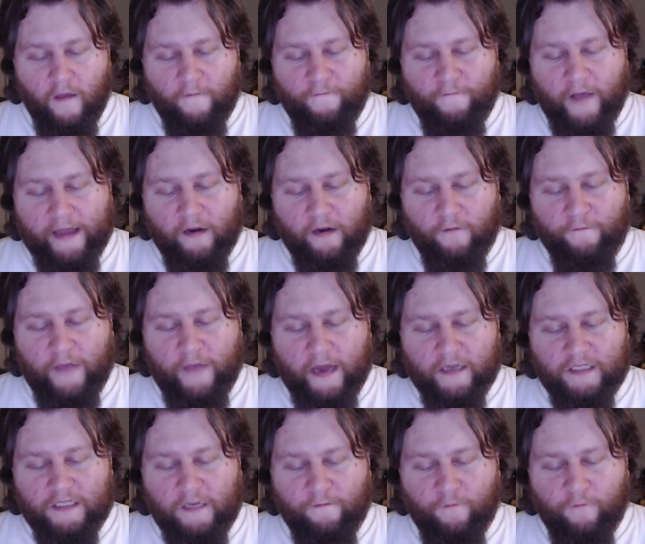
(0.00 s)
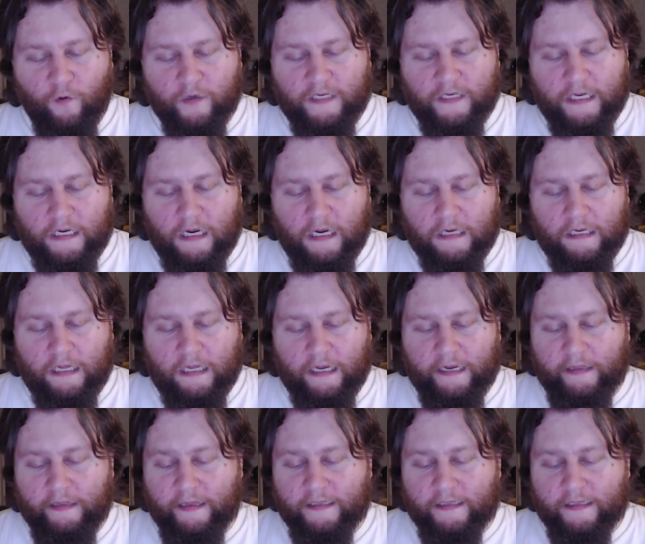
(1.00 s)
Final Fantasy 14 Online,